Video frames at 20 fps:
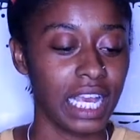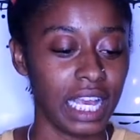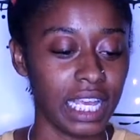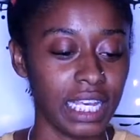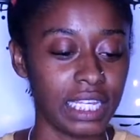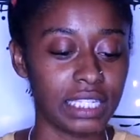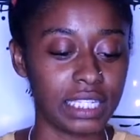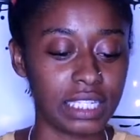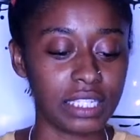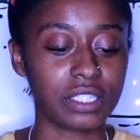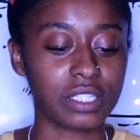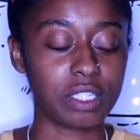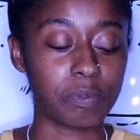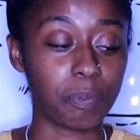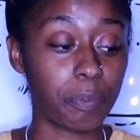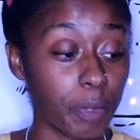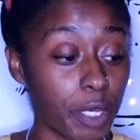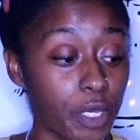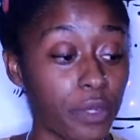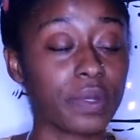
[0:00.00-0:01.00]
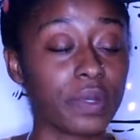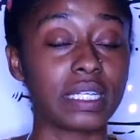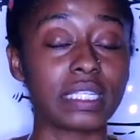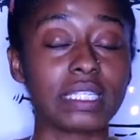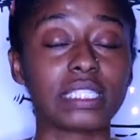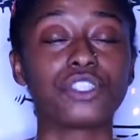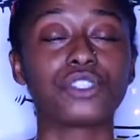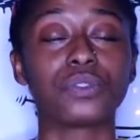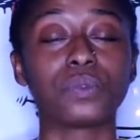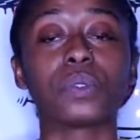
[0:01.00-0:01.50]
it,
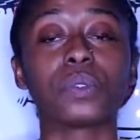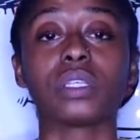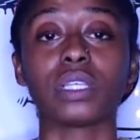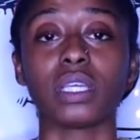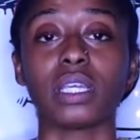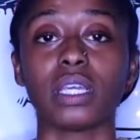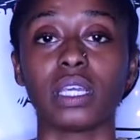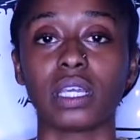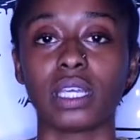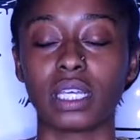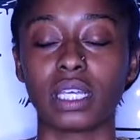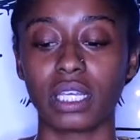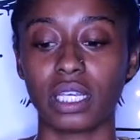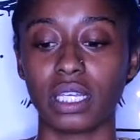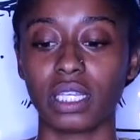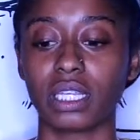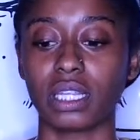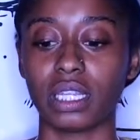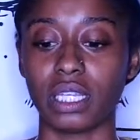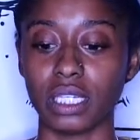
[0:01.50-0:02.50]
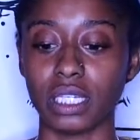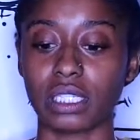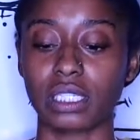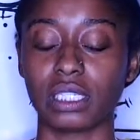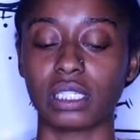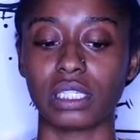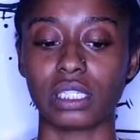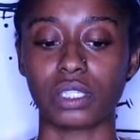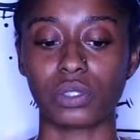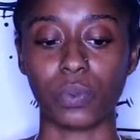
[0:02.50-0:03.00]
spiritually
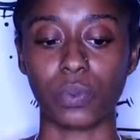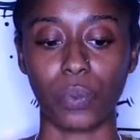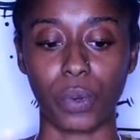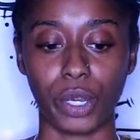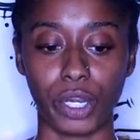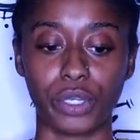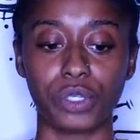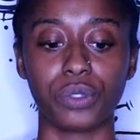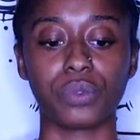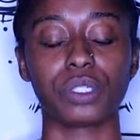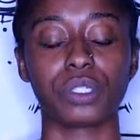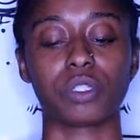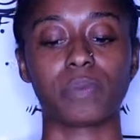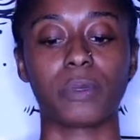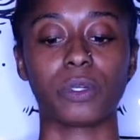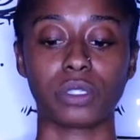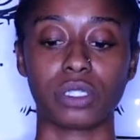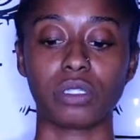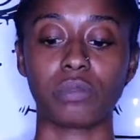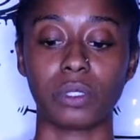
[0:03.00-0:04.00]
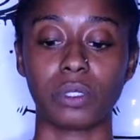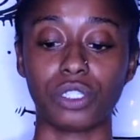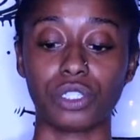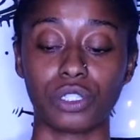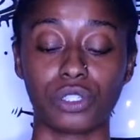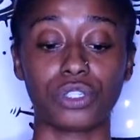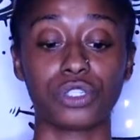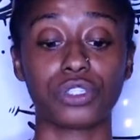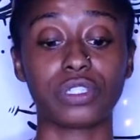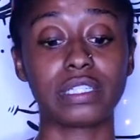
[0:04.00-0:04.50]
this is where you are supposed to be.
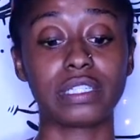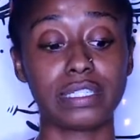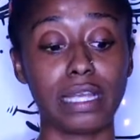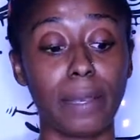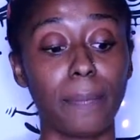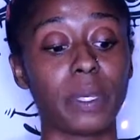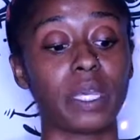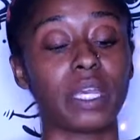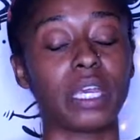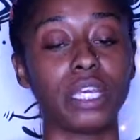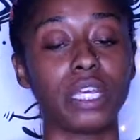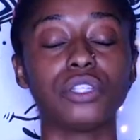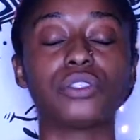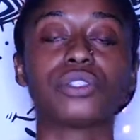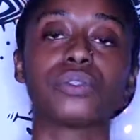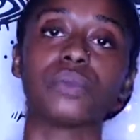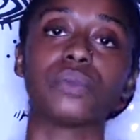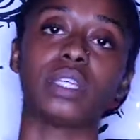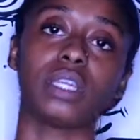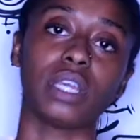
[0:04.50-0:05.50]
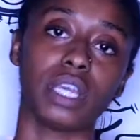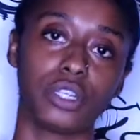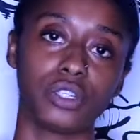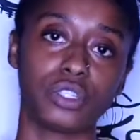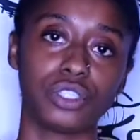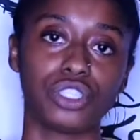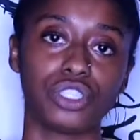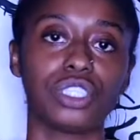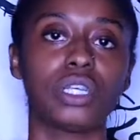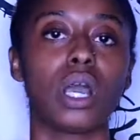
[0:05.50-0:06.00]
So you're stepping into the
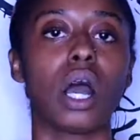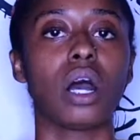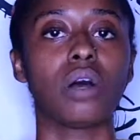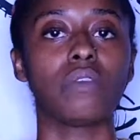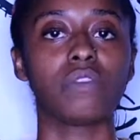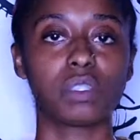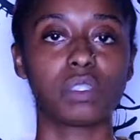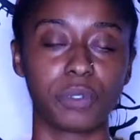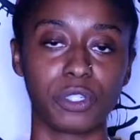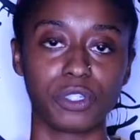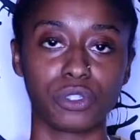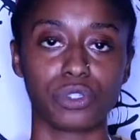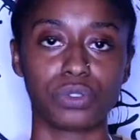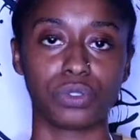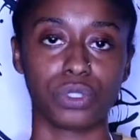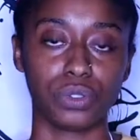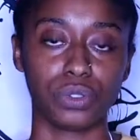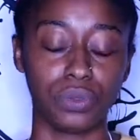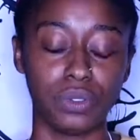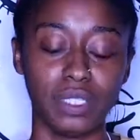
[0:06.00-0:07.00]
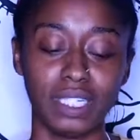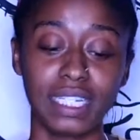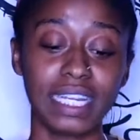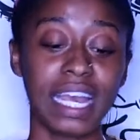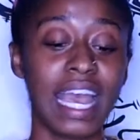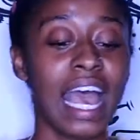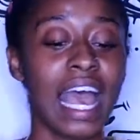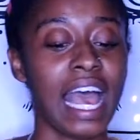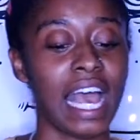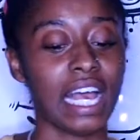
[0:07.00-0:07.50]
energy of spiritual union
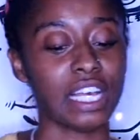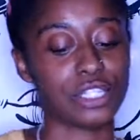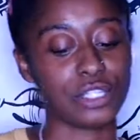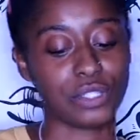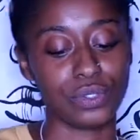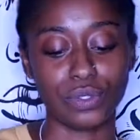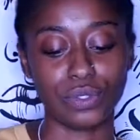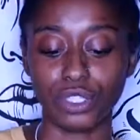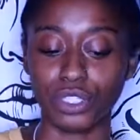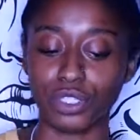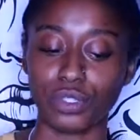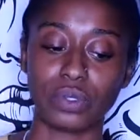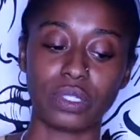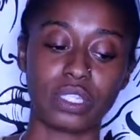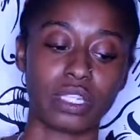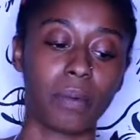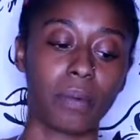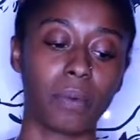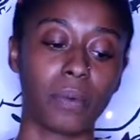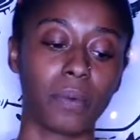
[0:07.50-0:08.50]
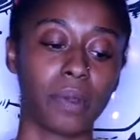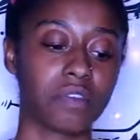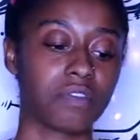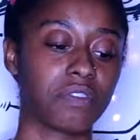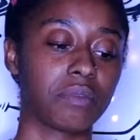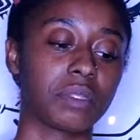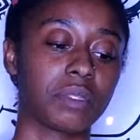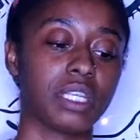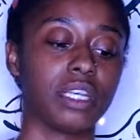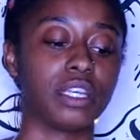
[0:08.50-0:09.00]
as soon as you step away
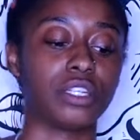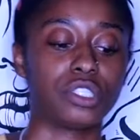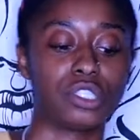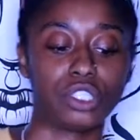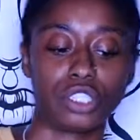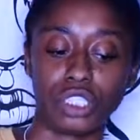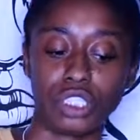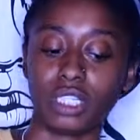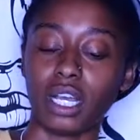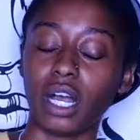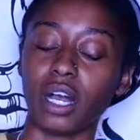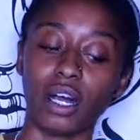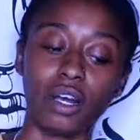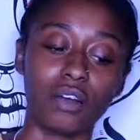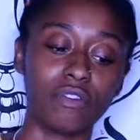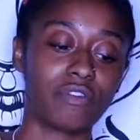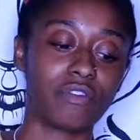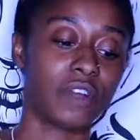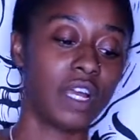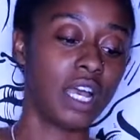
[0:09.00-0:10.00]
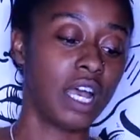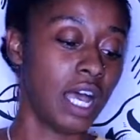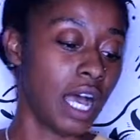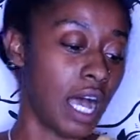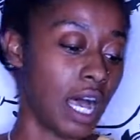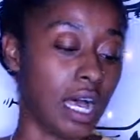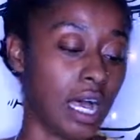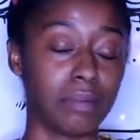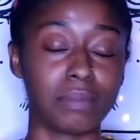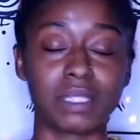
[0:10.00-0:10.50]
from the energy of
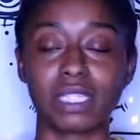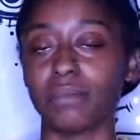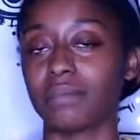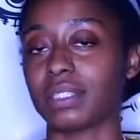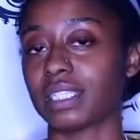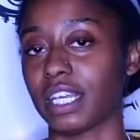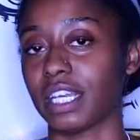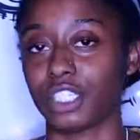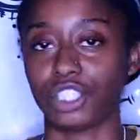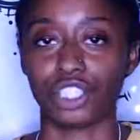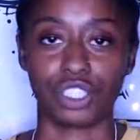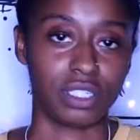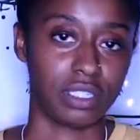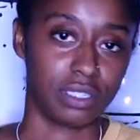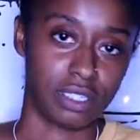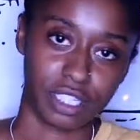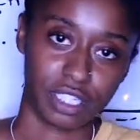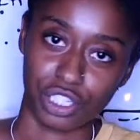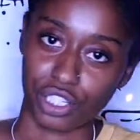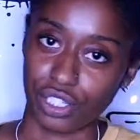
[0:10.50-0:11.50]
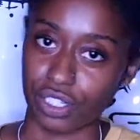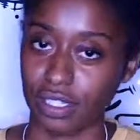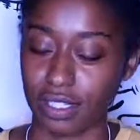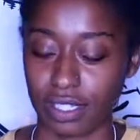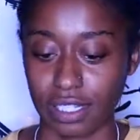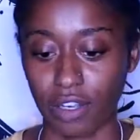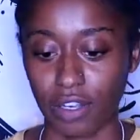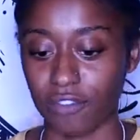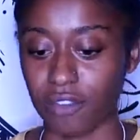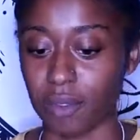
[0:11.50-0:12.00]
um, temptation, addiction,
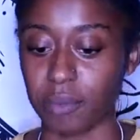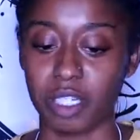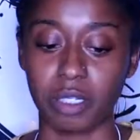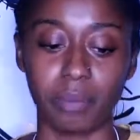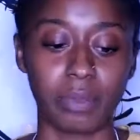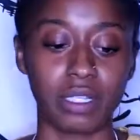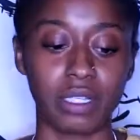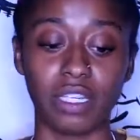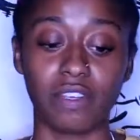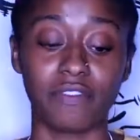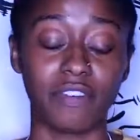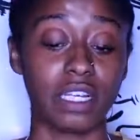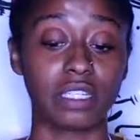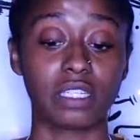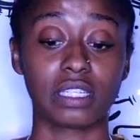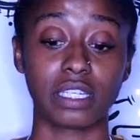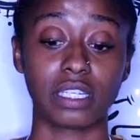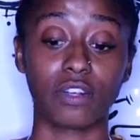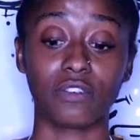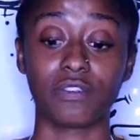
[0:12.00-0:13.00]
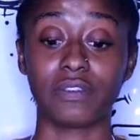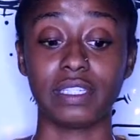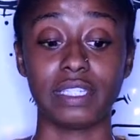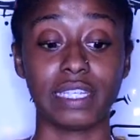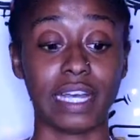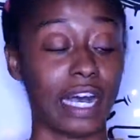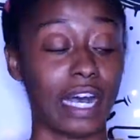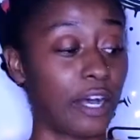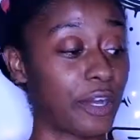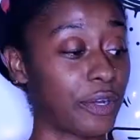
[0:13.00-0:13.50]
self limiting belief, and self
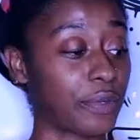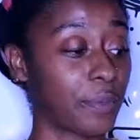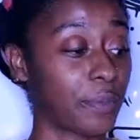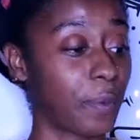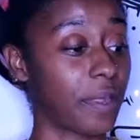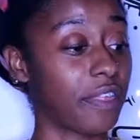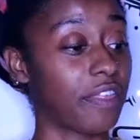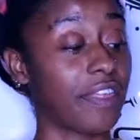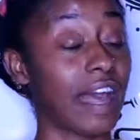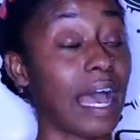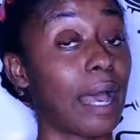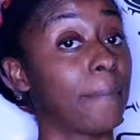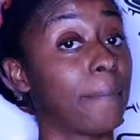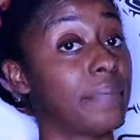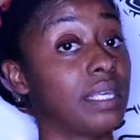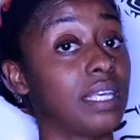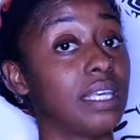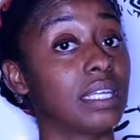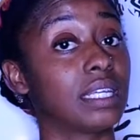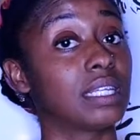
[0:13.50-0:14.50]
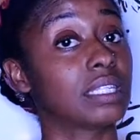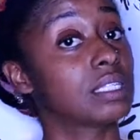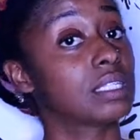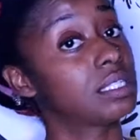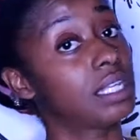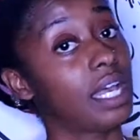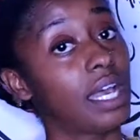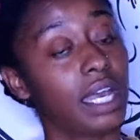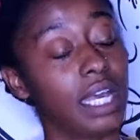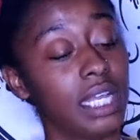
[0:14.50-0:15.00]
doubt. With that being
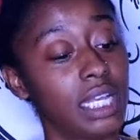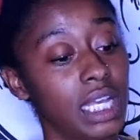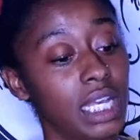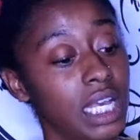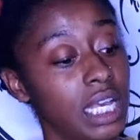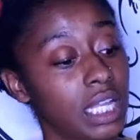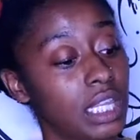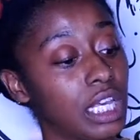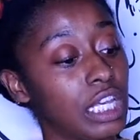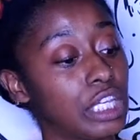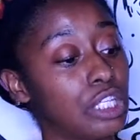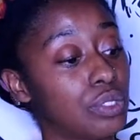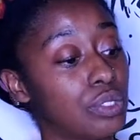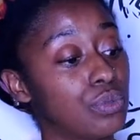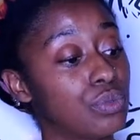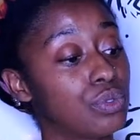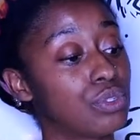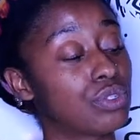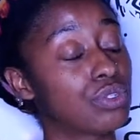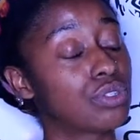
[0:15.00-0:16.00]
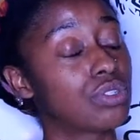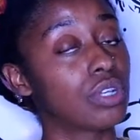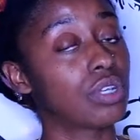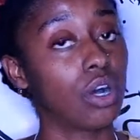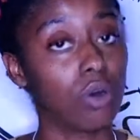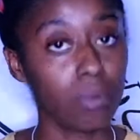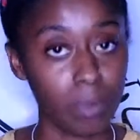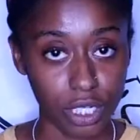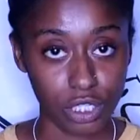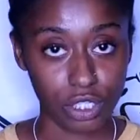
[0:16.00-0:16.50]
said, thank you
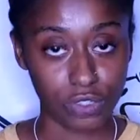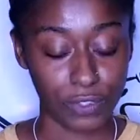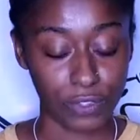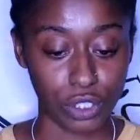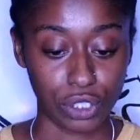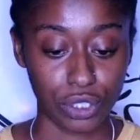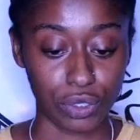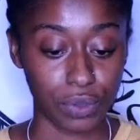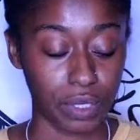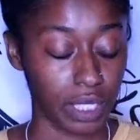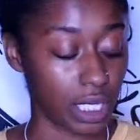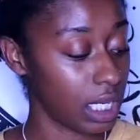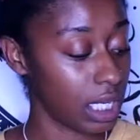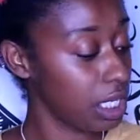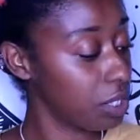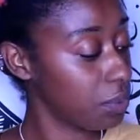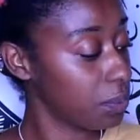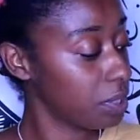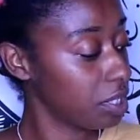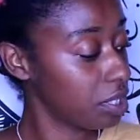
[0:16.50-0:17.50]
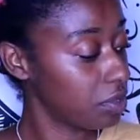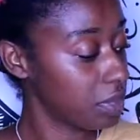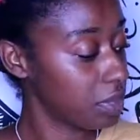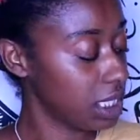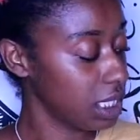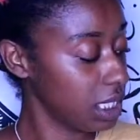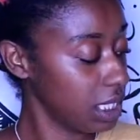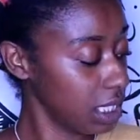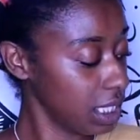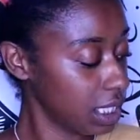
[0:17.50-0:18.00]
so much for tuning in with
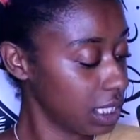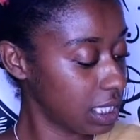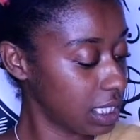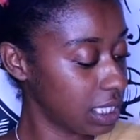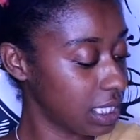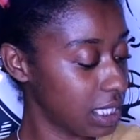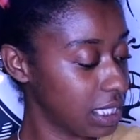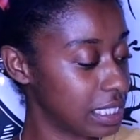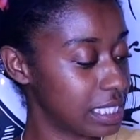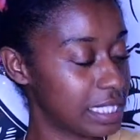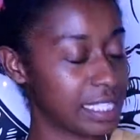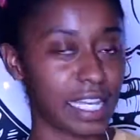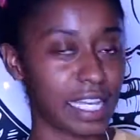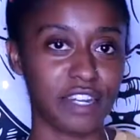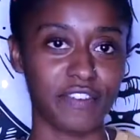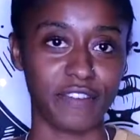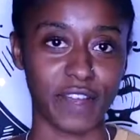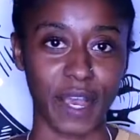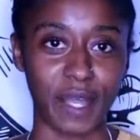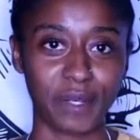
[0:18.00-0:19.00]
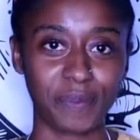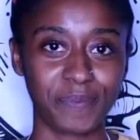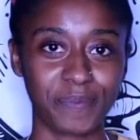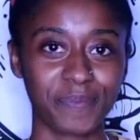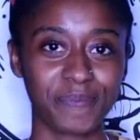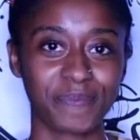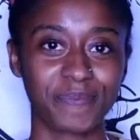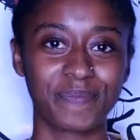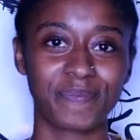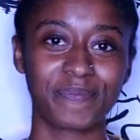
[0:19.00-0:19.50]
me. Stay divine.
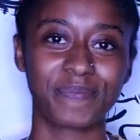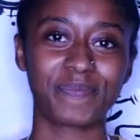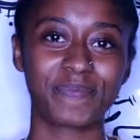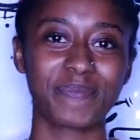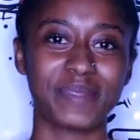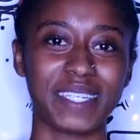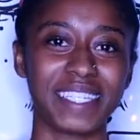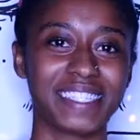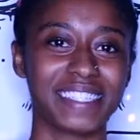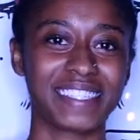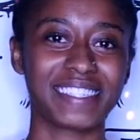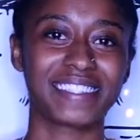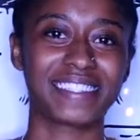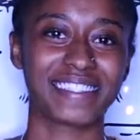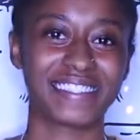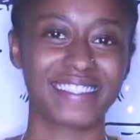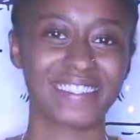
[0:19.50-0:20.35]
Peace.